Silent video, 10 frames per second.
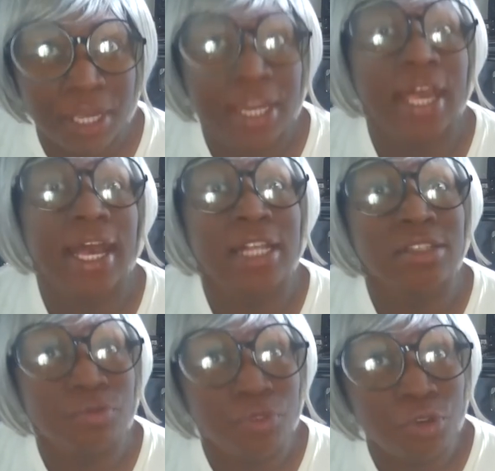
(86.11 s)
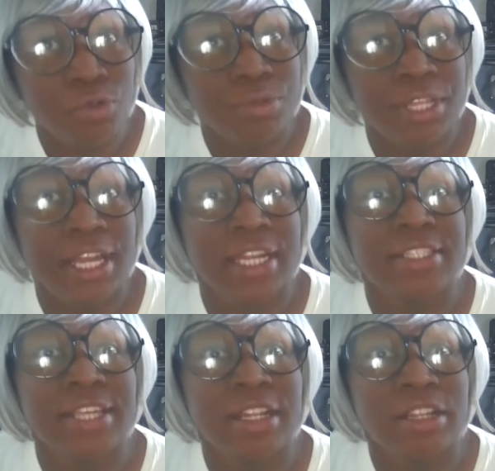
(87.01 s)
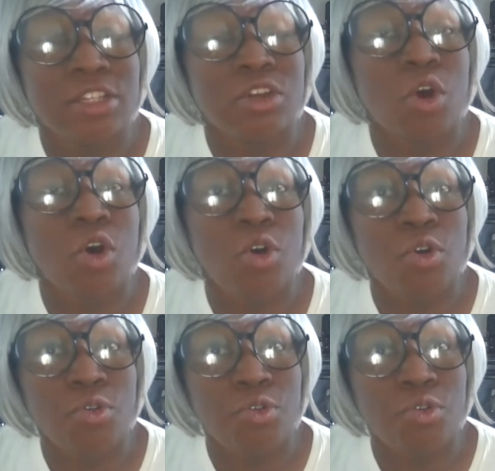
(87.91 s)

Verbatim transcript: They got some fumes that'll set this whole